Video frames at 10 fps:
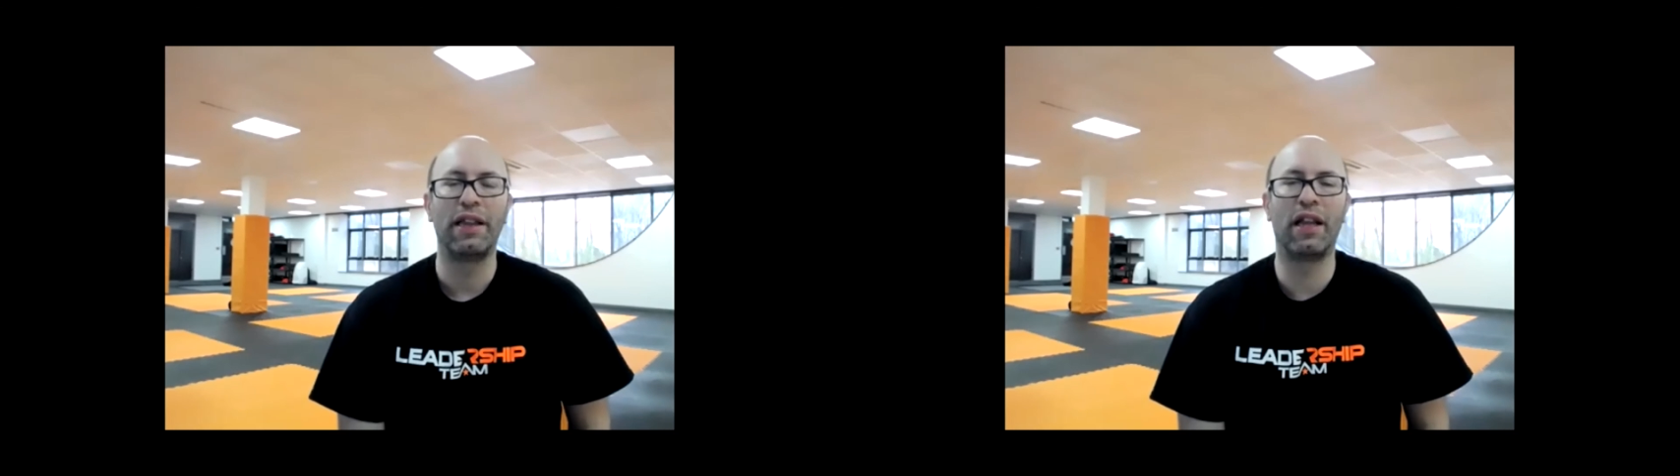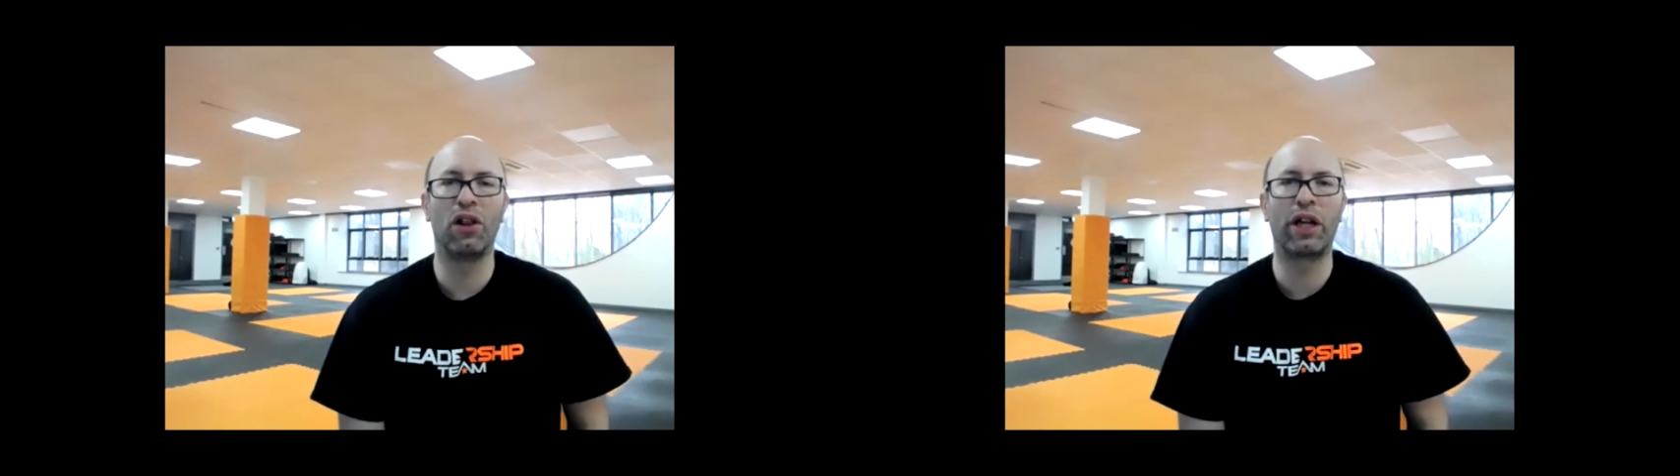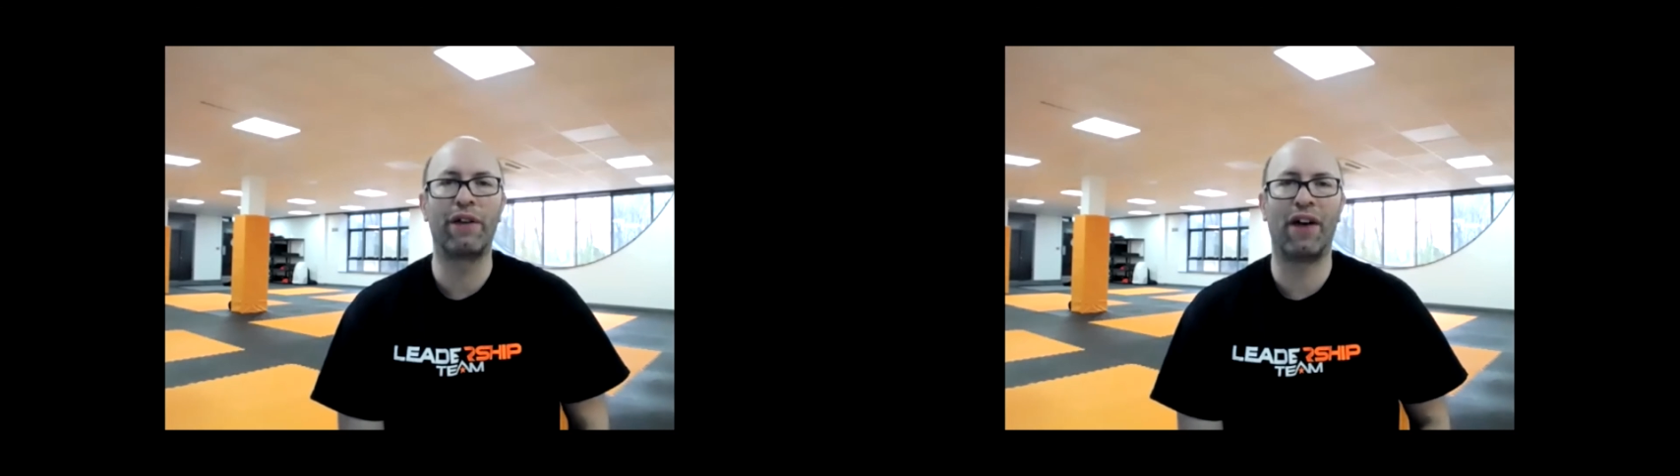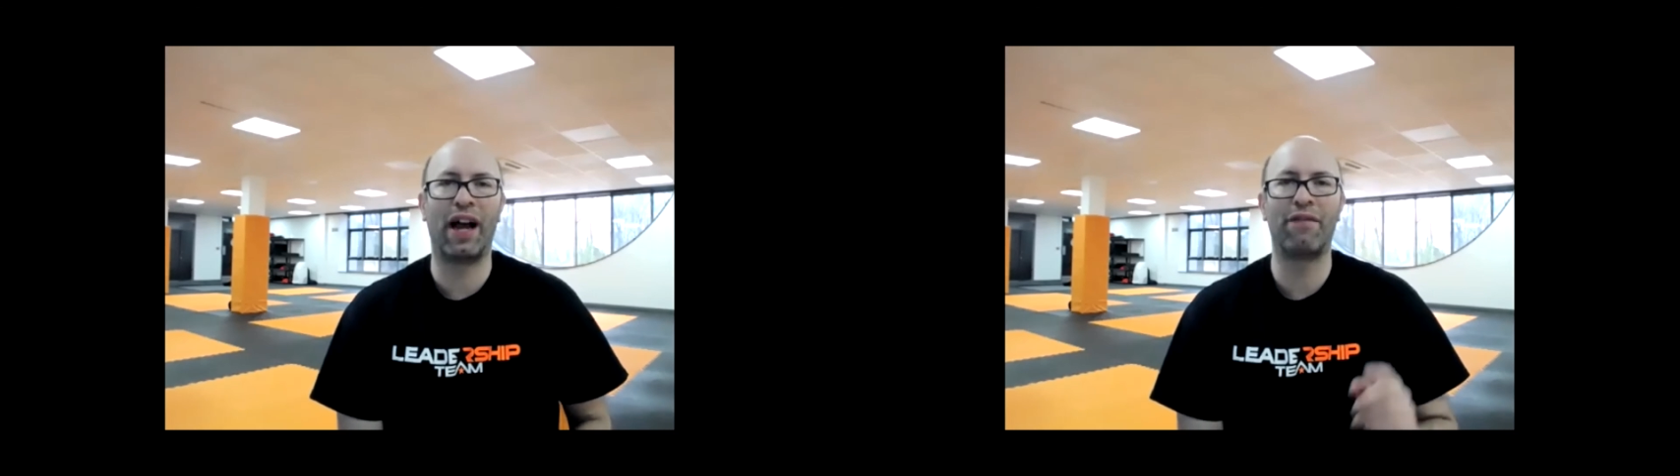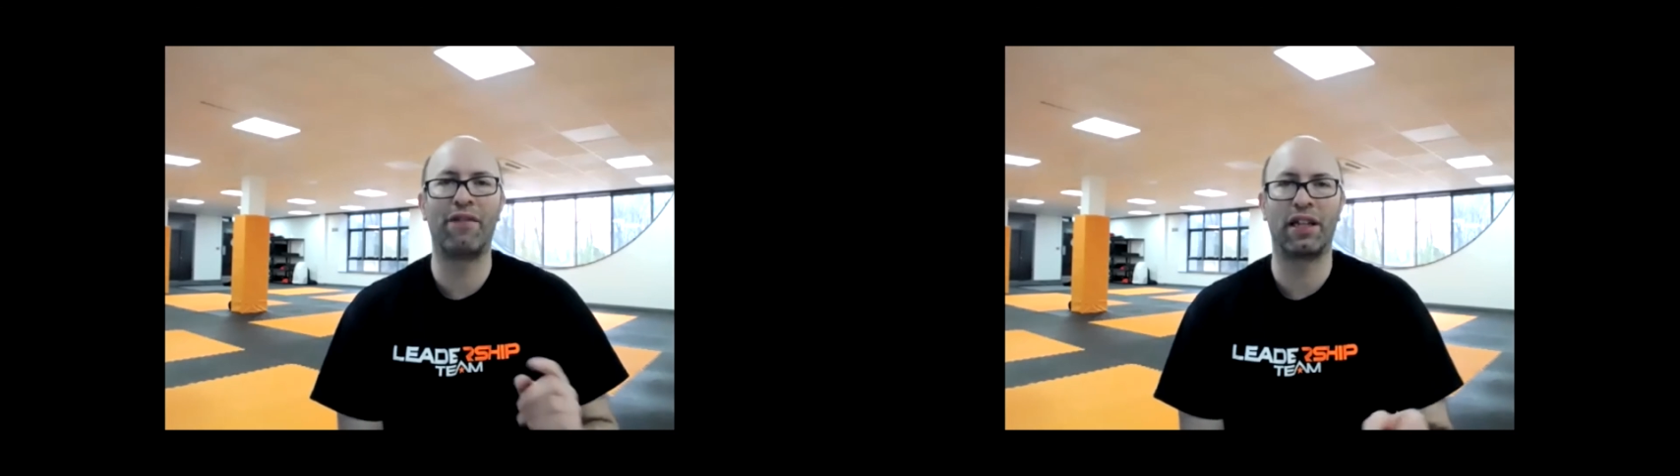they're looking for
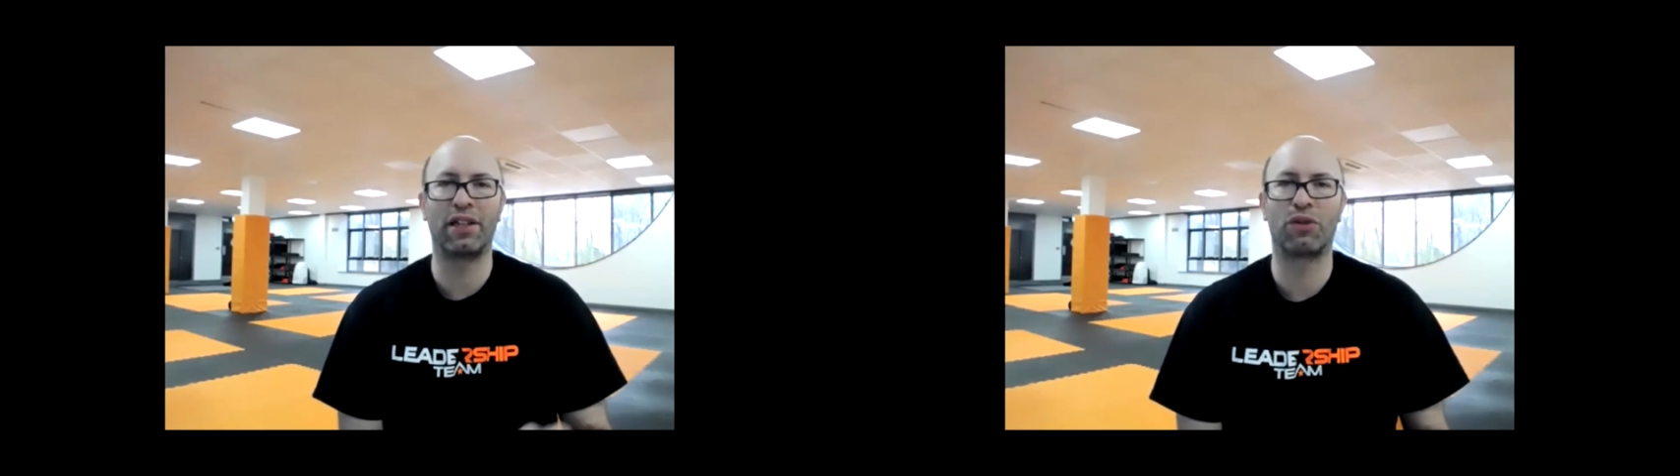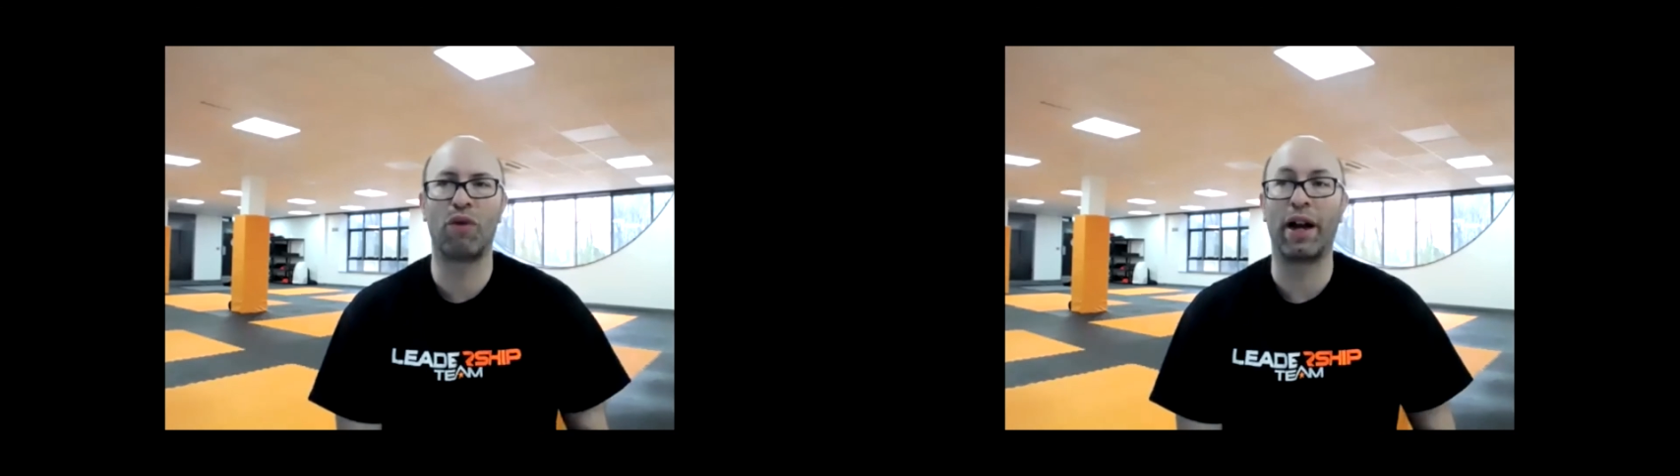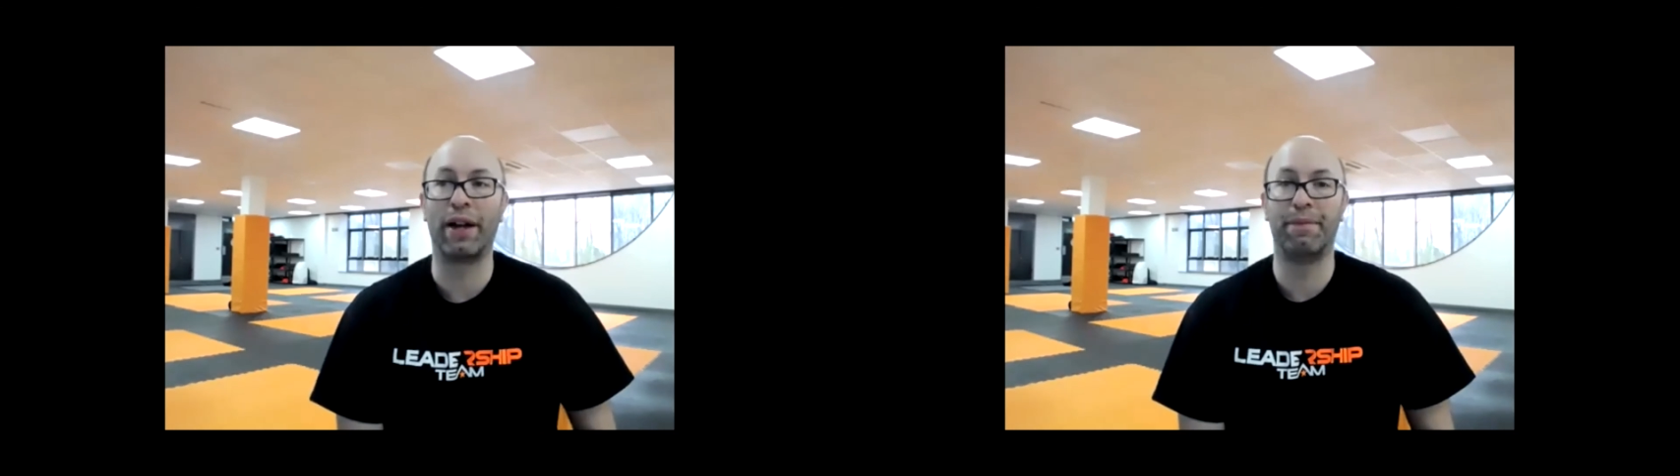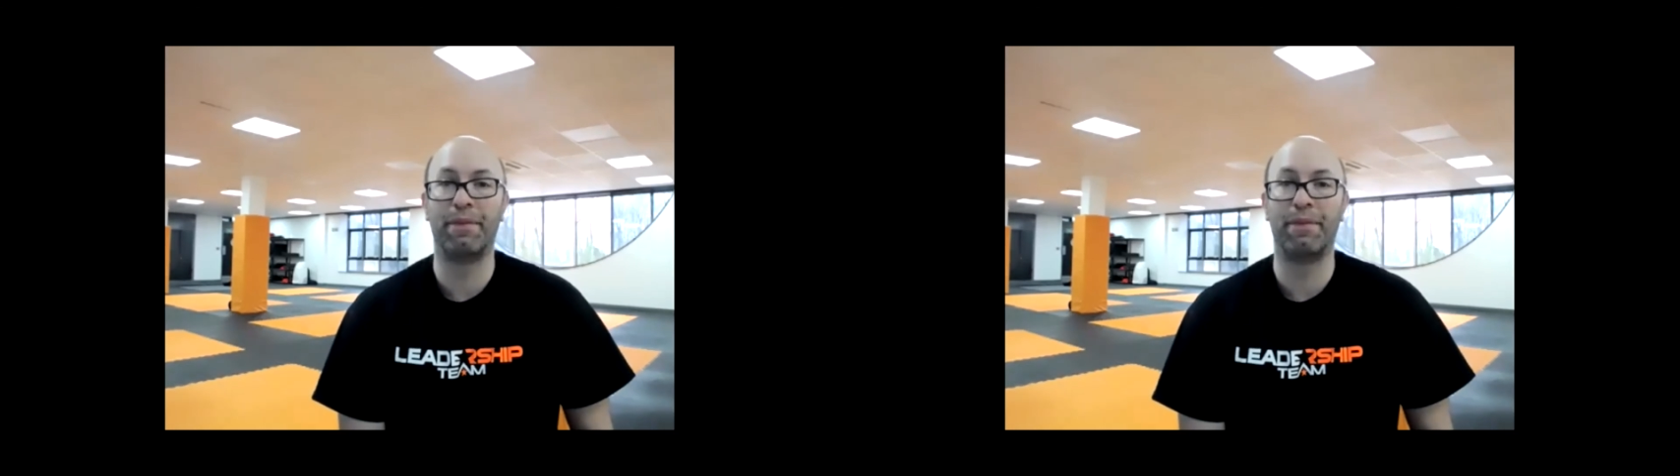everything that's right.